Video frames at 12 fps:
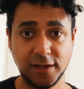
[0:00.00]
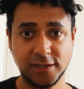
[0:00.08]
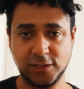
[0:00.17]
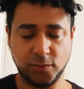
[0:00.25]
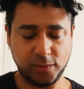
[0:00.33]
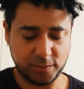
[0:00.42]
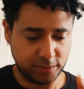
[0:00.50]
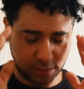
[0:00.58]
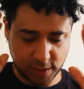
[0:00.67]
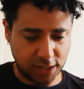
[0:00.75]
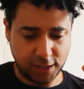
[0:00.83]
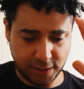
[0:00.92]
So,
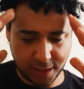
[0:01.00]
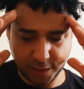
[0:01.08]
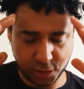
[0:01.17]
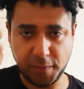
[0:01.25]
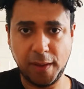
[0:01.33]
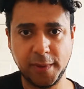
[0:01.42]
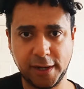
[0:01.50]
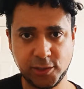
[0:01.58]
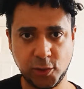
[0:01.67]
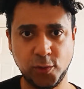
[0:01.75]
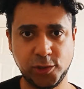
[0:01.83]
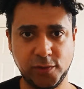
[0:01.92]
do you remember I
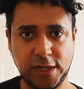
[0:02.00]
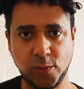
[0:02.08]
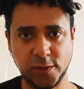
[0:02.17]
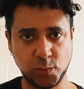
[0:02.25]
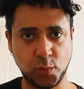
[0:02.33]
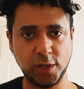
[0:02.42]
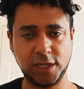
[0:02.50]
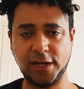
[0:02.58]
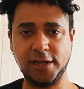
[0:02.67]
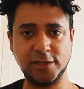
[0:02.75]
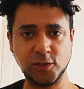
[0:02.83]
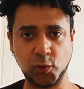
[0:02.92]
told you that I was
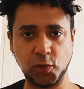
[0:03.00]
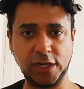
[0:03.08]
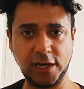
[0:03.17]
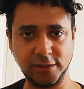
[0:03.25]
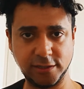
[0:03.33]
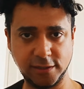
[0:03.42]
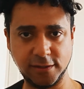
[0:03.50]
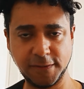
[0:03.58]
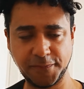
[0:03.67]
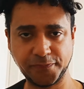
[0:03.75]
working in a school in London?